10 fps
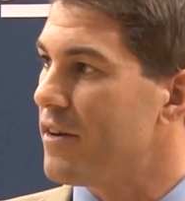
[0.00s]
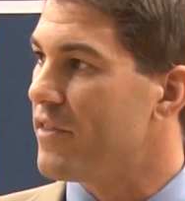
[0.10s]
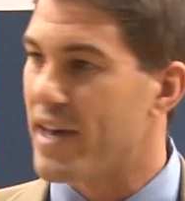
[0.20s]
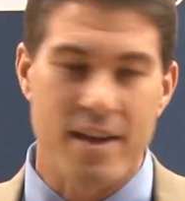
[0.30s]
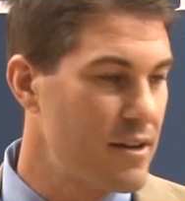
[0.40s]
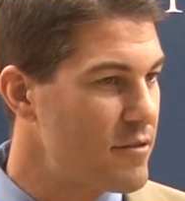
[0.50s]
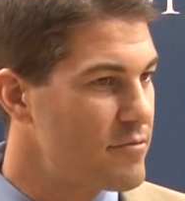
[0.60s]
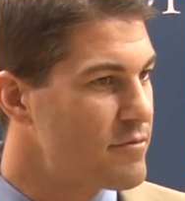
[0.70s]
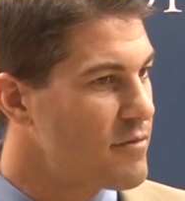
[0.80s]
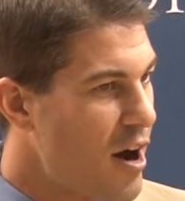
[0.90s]
that
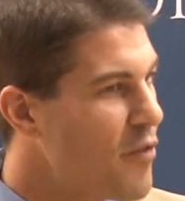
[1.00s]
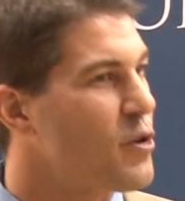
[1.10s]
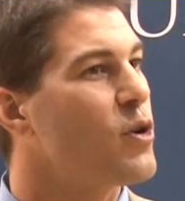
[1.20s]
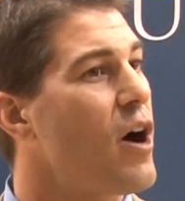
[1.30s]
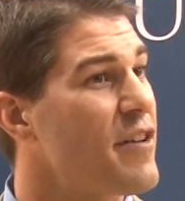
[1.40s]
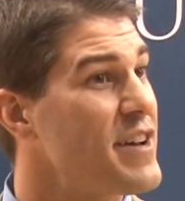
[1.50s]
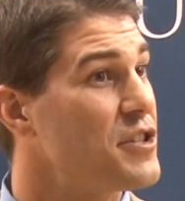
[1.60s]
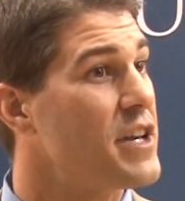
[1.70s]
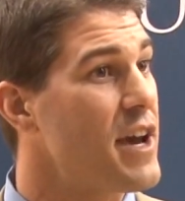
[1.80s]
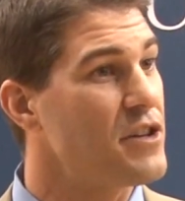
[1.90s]
offer a quality of
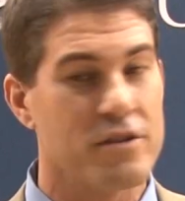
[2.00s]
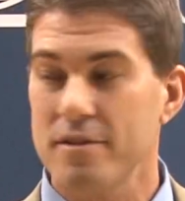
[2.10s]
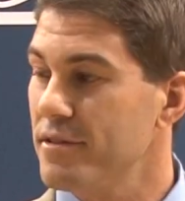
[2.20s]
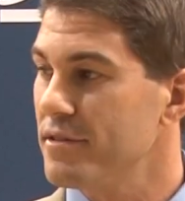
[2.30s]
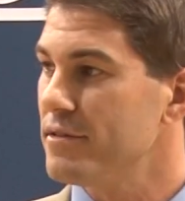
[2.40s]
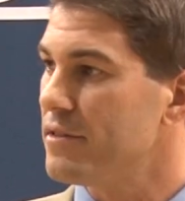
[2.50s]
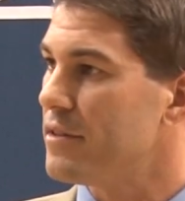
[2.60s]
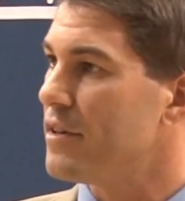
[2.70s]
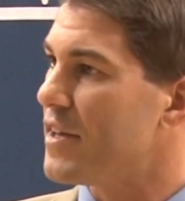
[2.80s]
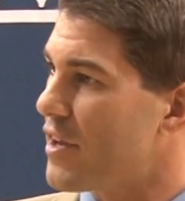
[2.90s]
education,
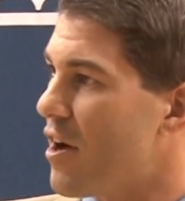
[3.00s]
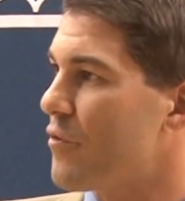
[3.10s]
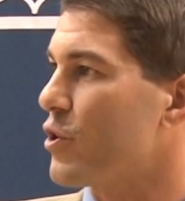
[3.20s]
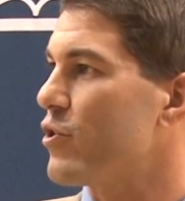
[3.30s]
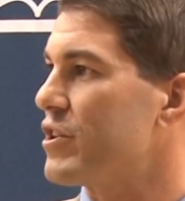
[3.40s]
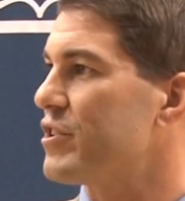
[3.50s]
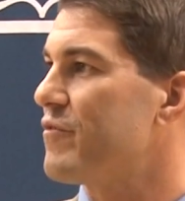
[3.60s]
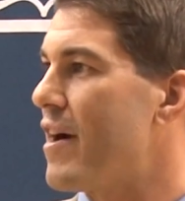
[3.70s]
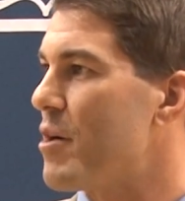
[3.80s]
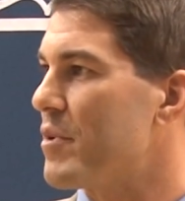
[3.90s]
and that offer a Christian
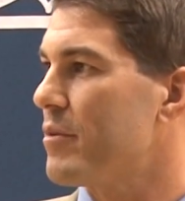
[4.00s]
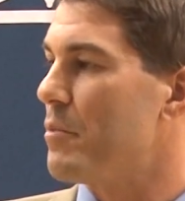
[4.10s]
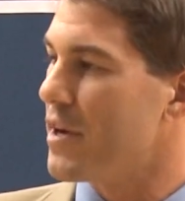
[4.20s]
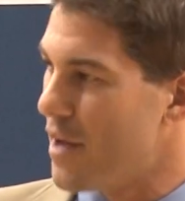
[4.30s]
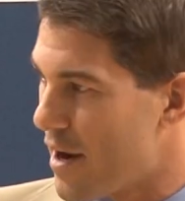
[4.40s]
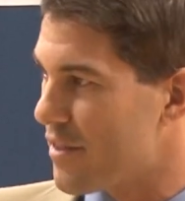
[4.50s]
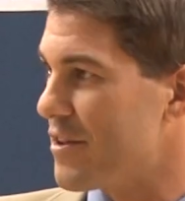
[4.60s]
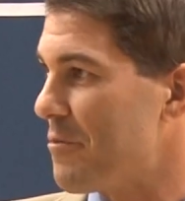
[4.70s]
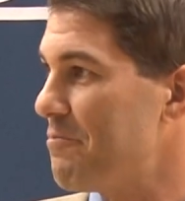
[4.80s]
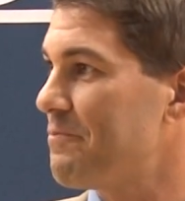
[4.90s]
environment. But none of
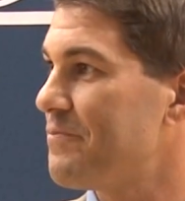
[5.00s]
them